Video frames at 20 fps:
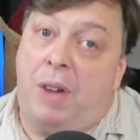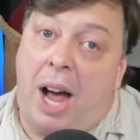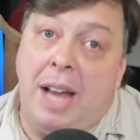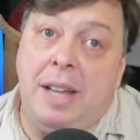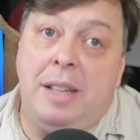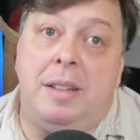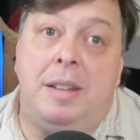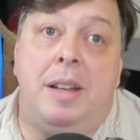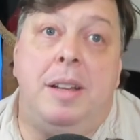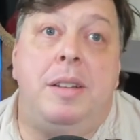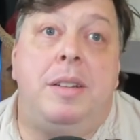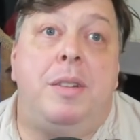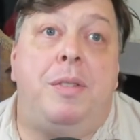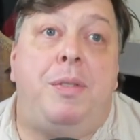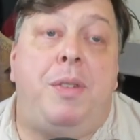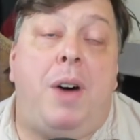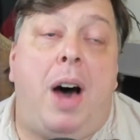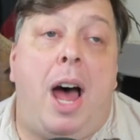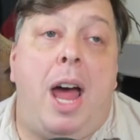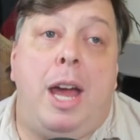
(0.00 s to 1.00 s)

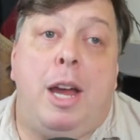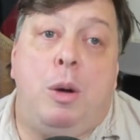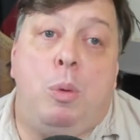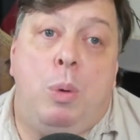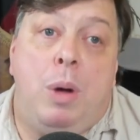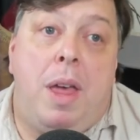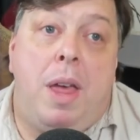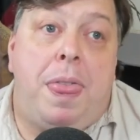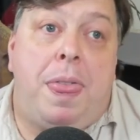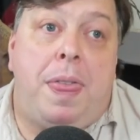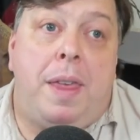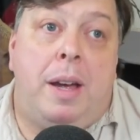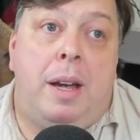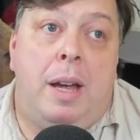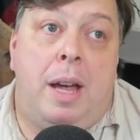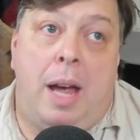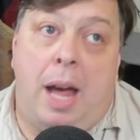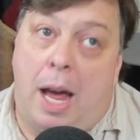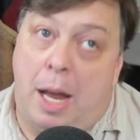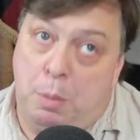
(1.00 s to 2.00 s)
identifying with,
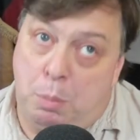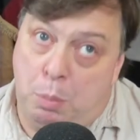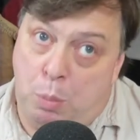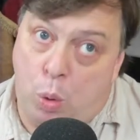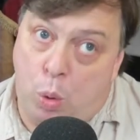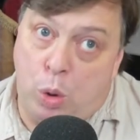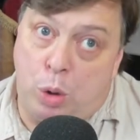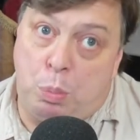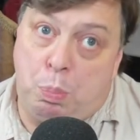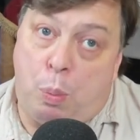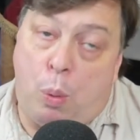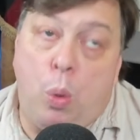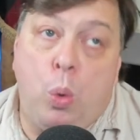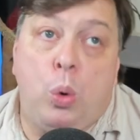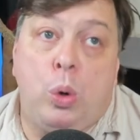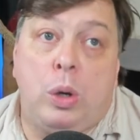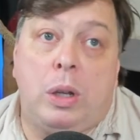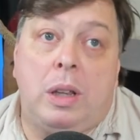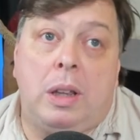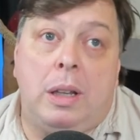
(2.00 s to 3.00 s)
and more
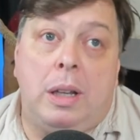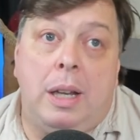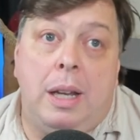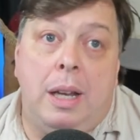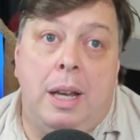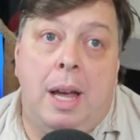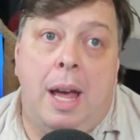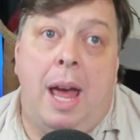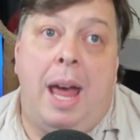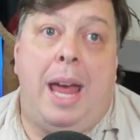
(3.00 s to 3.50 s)
importantly,